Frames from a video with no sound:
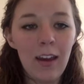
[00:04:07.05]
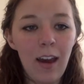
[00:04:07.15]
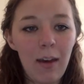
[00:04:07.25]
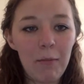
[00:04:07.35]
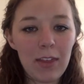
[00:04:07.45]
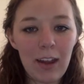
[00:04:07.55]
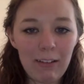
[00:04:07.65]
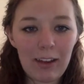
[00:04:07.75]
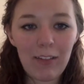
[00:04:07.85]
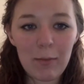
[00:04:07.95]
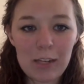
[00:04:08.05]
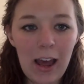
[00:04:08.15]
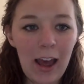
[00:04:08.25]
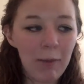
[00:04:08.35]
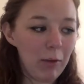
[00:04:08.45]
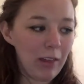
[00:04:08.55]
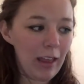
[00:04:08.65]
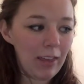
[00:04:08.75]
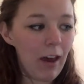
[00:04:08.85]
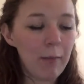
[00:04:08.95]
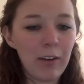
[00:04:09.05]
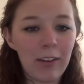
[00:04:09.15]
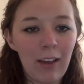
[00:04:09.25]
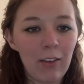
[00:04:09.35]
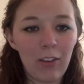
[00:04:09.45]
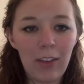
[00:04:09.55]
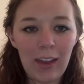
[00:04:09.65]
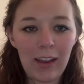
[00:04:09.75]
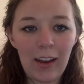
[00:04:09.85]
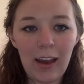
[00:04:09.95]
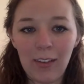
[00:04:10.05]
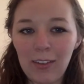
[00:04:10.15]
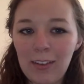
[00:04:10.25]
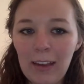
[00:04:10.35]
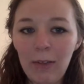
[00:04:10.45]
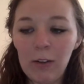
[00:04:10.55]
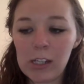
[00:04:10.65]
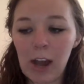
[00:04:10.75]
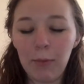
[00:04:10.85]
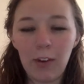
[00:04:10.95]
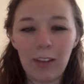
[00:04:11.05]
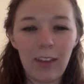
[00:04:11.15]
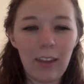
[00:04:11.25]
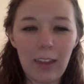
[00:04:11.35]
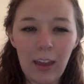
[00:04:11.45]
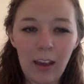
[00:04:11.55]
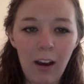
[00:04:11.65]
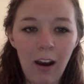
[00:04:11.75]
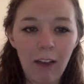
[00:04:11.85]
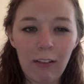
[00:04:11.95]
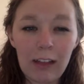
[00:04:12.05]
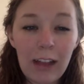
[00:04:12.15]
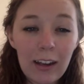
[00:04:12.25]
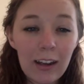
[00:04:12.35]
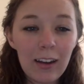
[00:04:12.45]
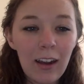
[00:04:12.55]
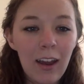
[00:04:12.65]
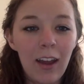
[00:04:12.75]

But then I would give them time and I would lay the objects out so that they could kind of see which objects they think are related,